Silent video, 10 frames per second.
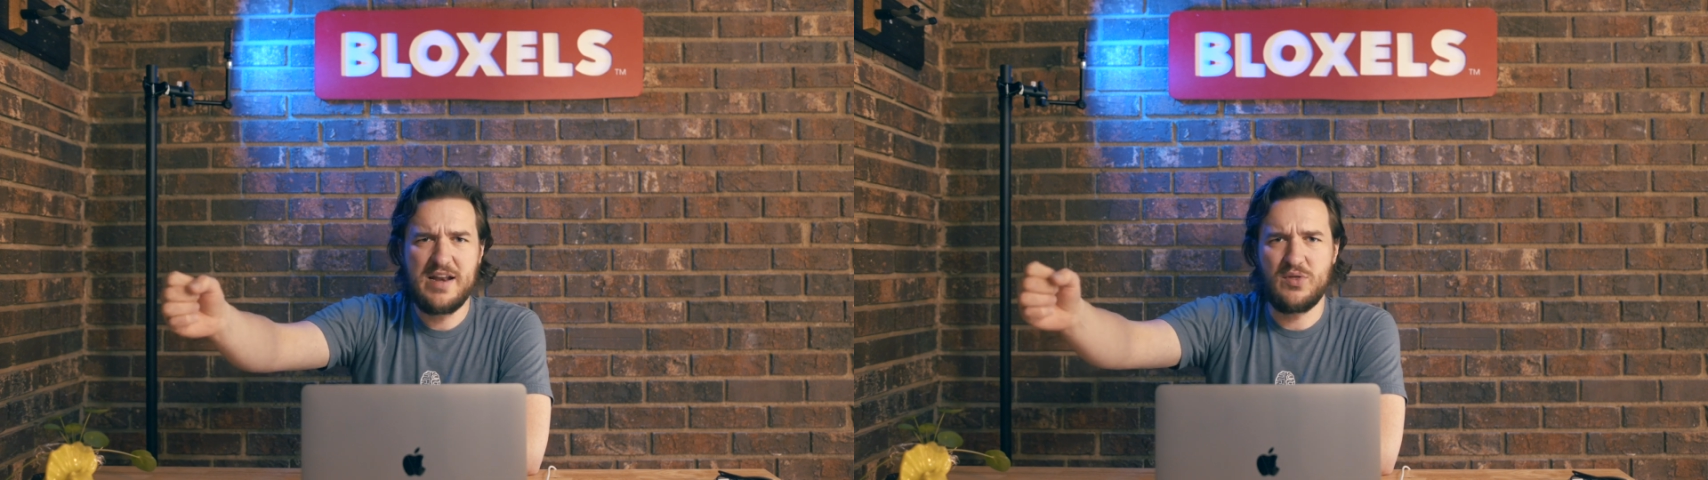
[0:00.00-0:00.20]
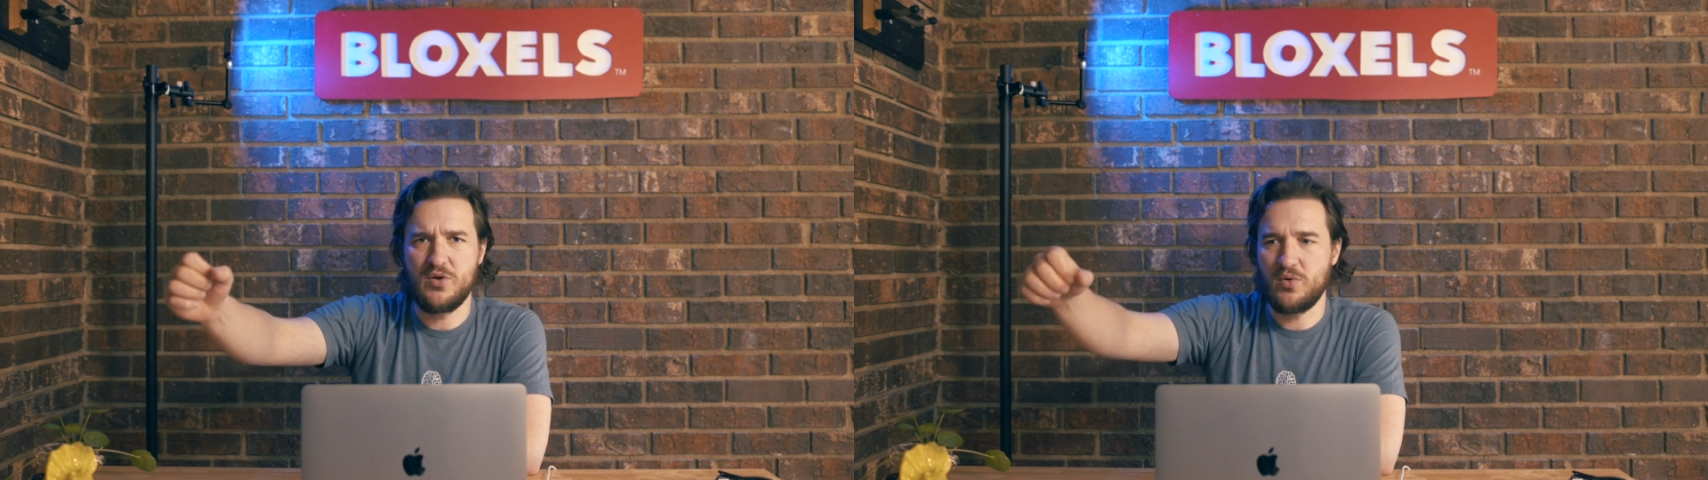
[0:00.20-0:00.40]

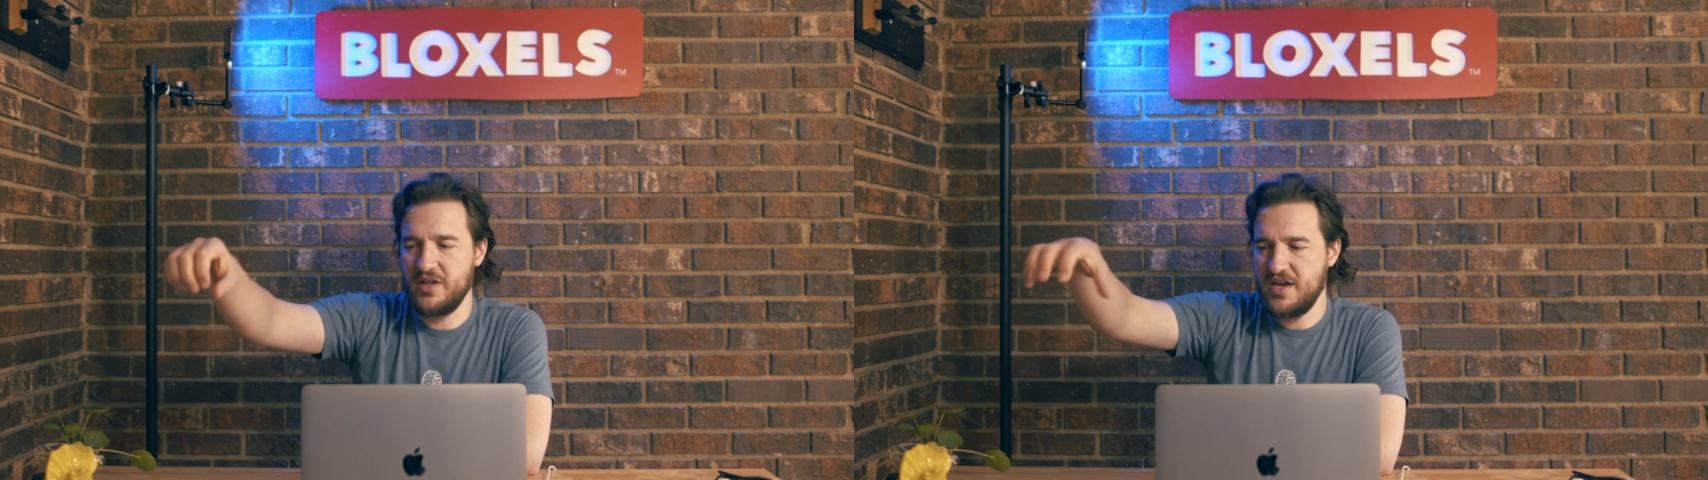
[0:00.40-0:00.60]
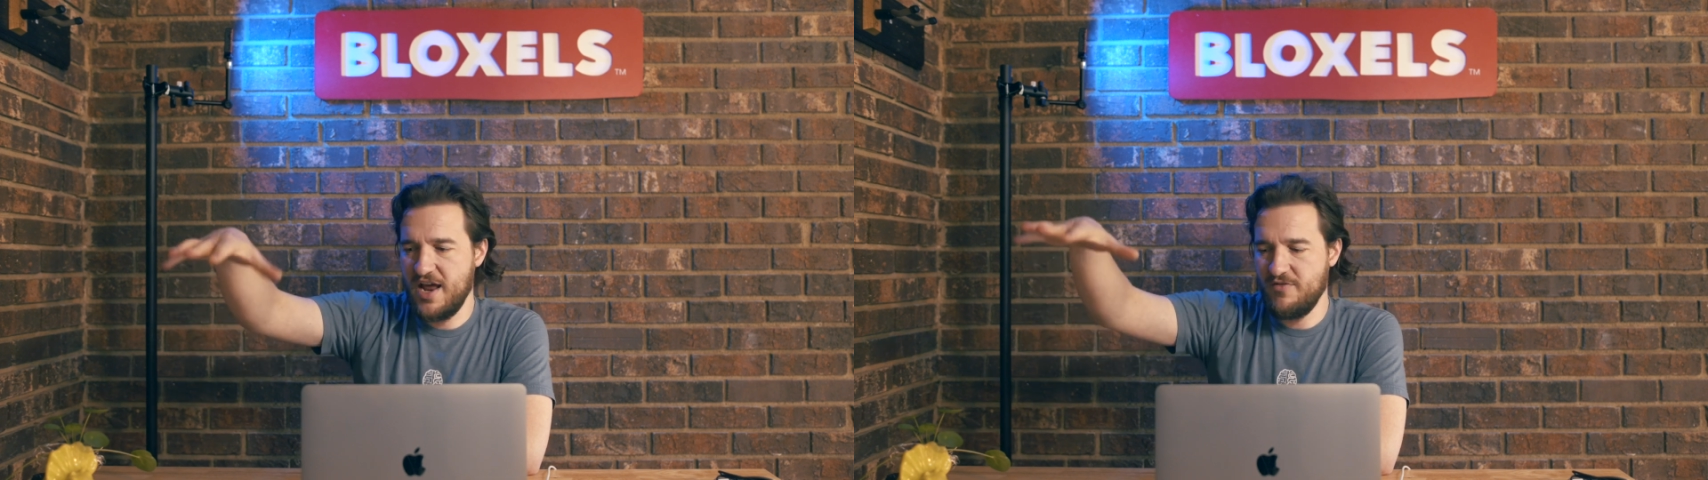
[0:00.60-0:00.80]
anything
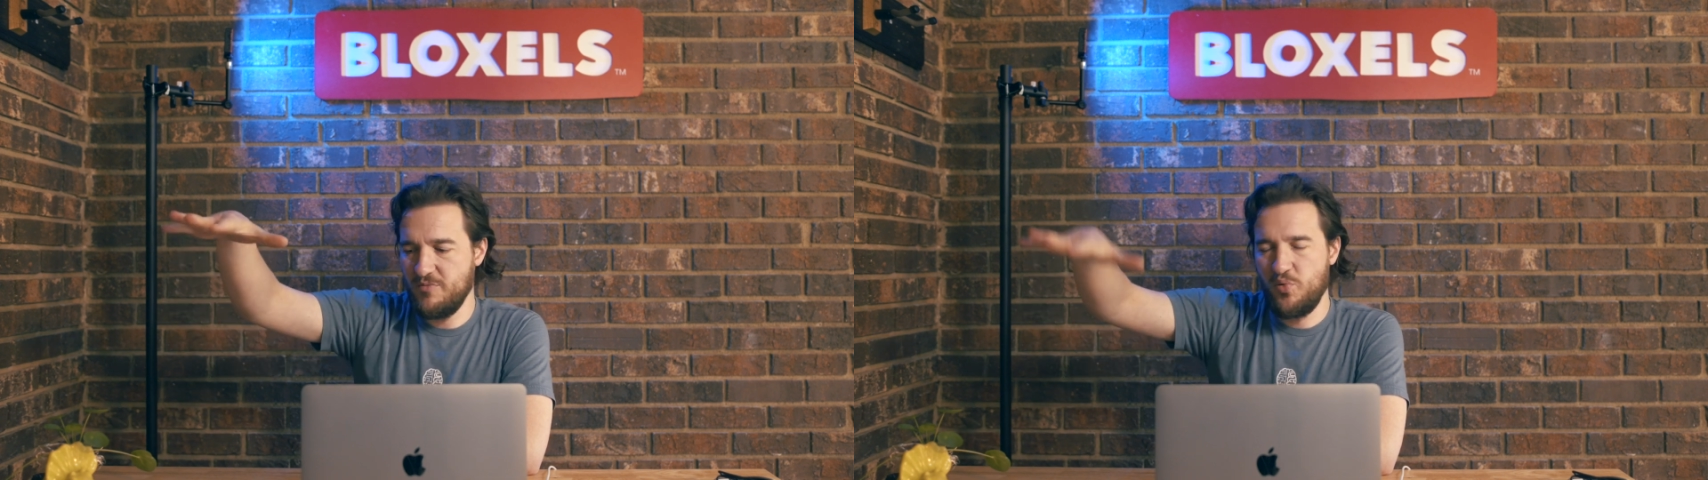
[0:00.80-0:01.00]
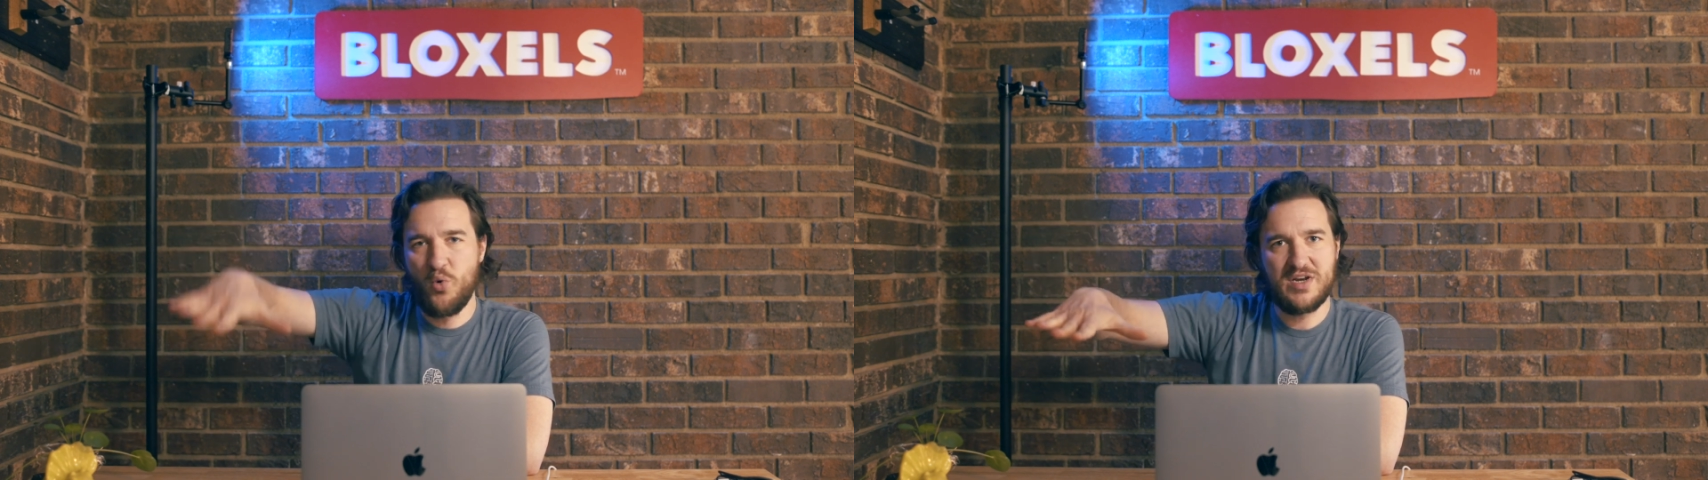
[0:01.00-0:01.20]
really and
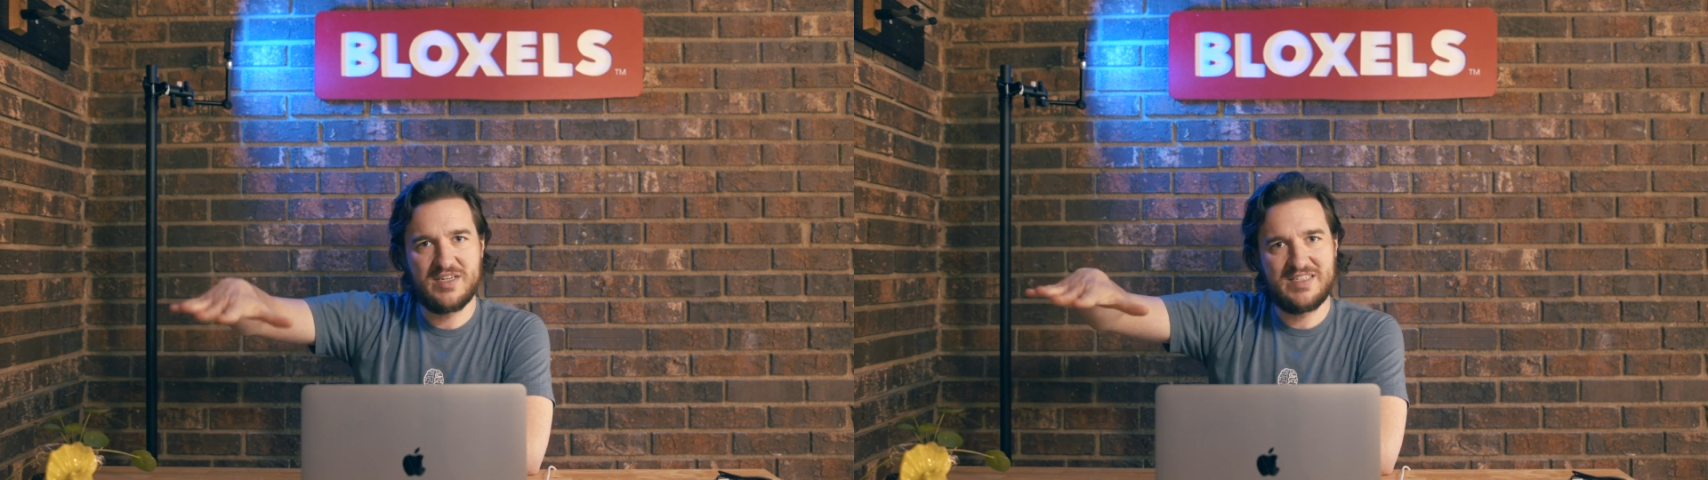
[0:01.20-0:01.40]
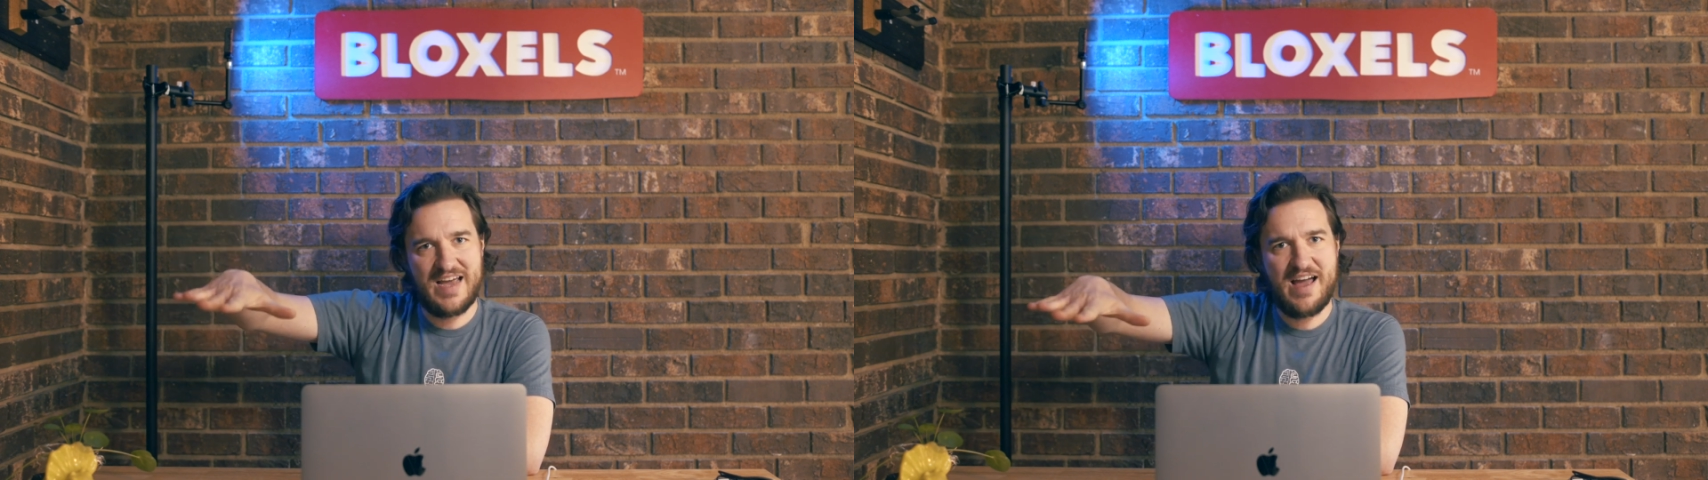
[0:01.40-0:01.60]
have it
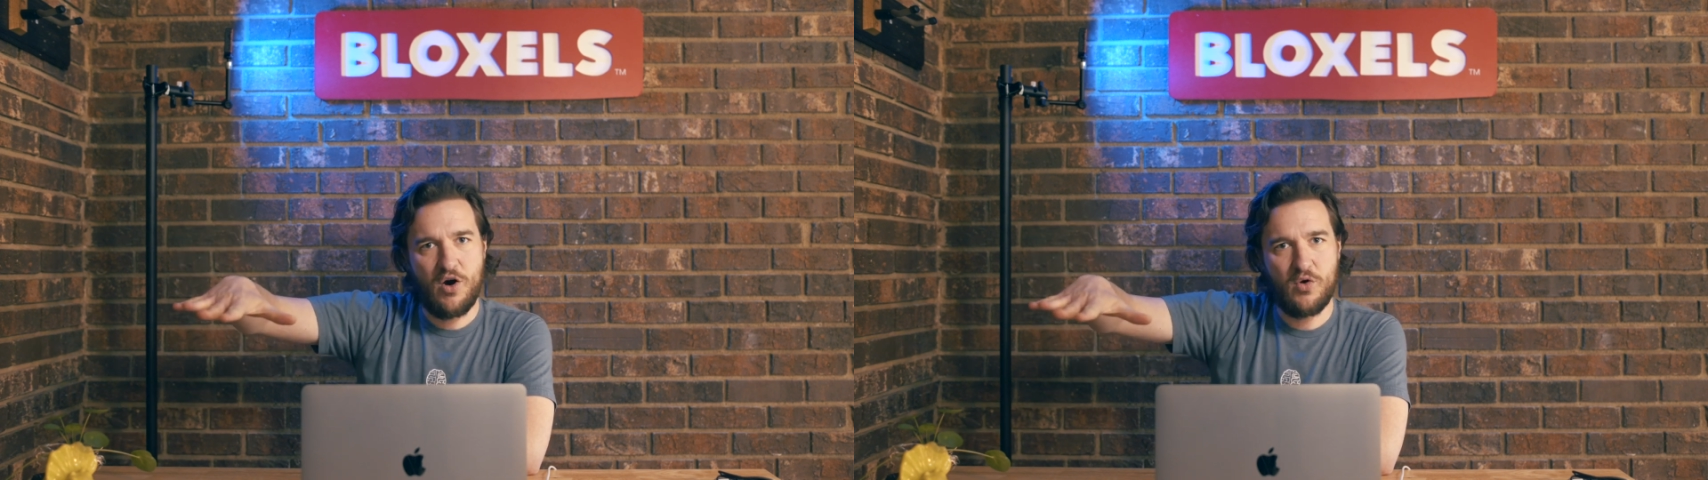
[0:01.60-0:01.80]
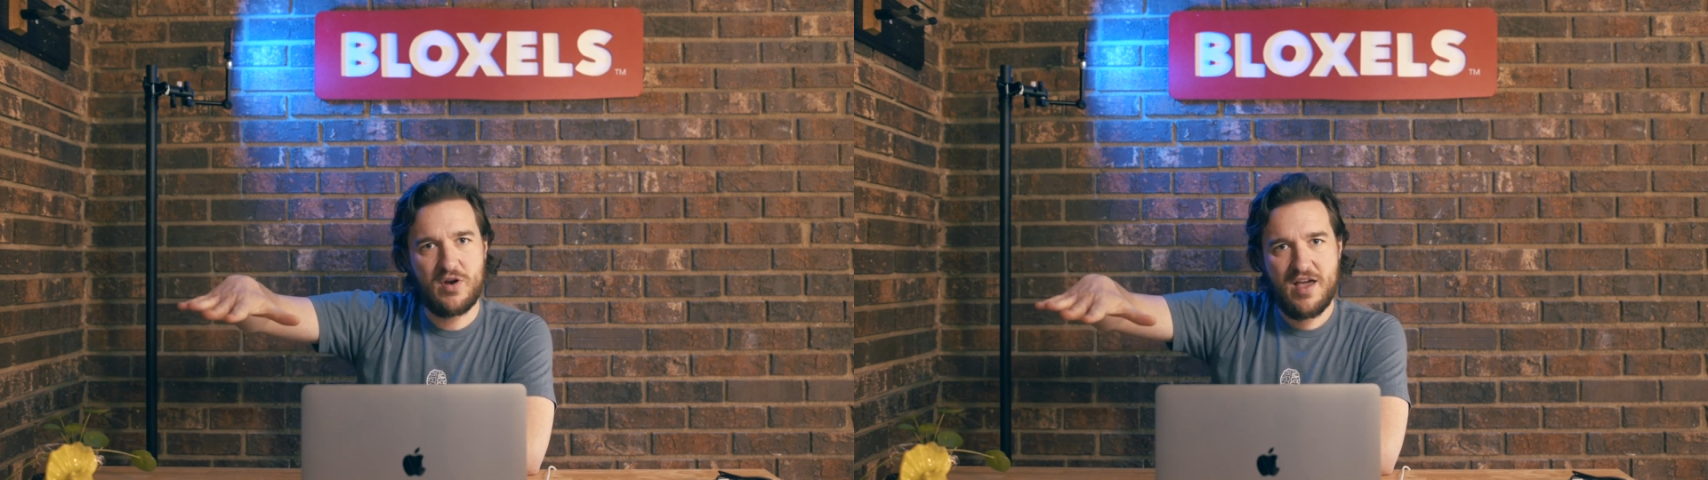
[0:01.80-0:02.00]
pointed
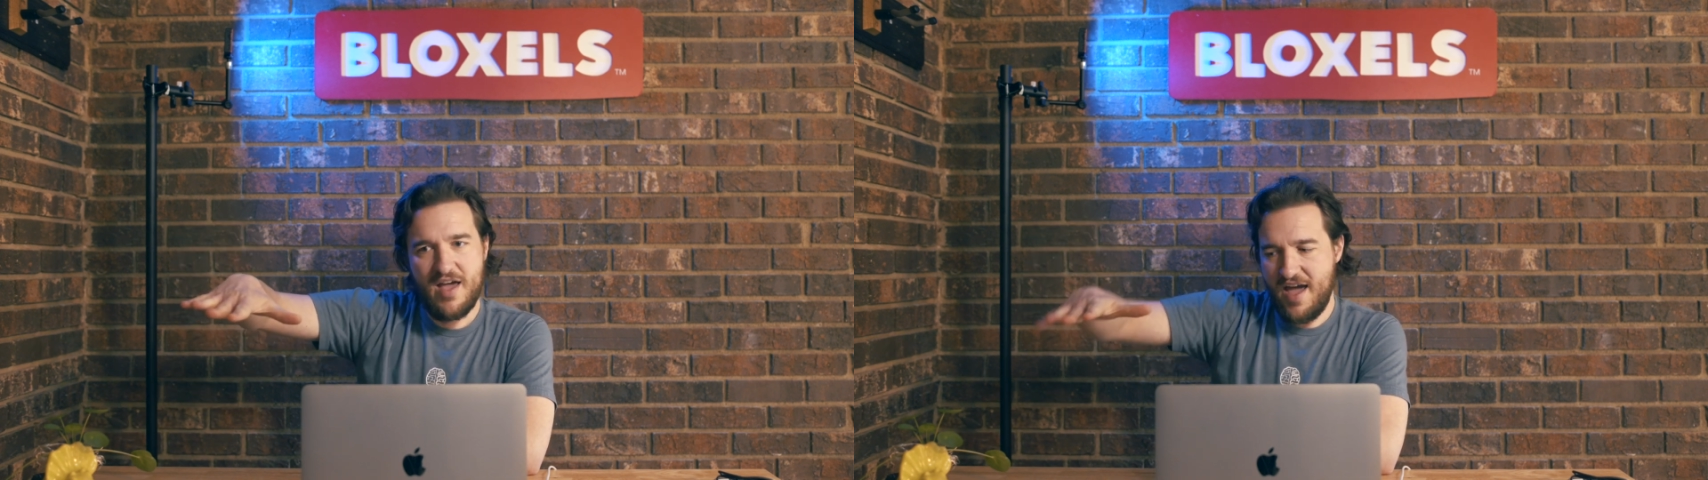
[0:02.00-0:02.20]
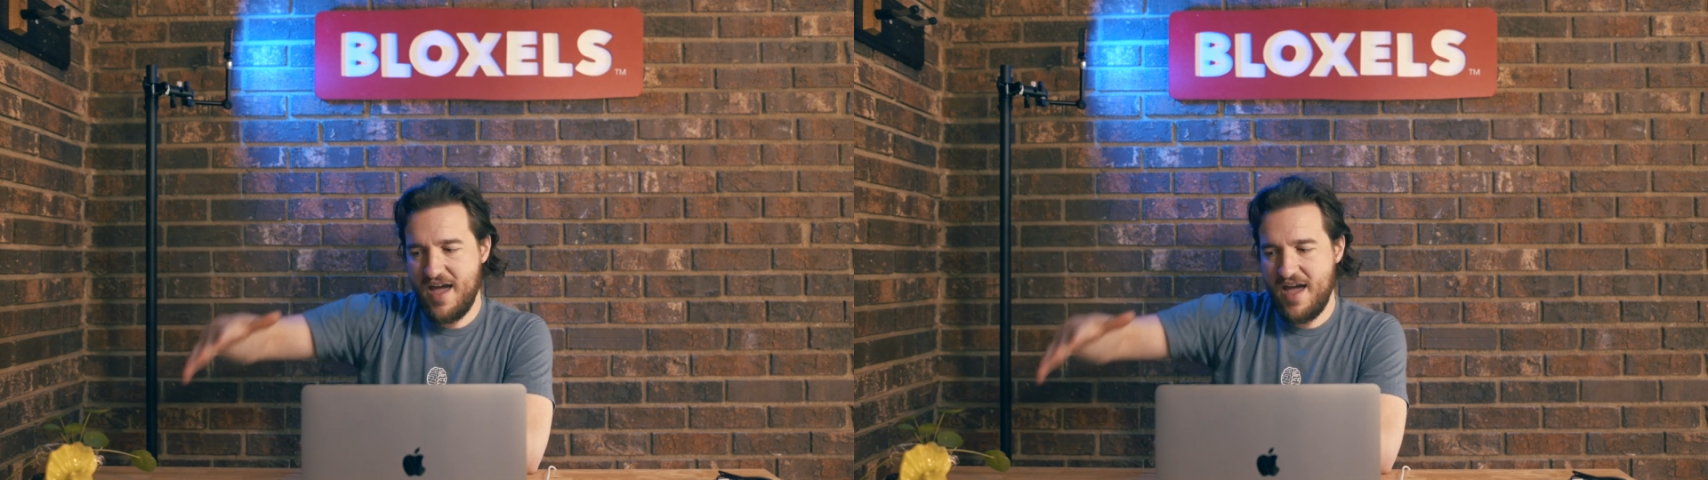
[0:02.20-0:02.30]
down